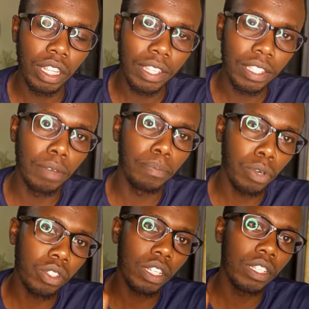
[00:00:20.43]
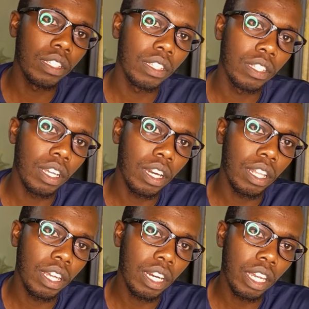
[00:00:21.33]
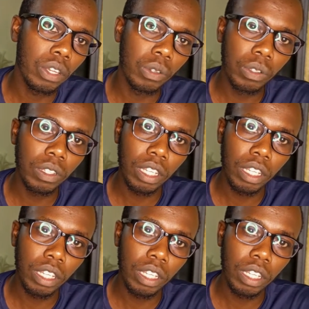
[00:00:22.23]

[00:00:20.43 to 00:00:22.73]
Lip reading: This is the process that I use.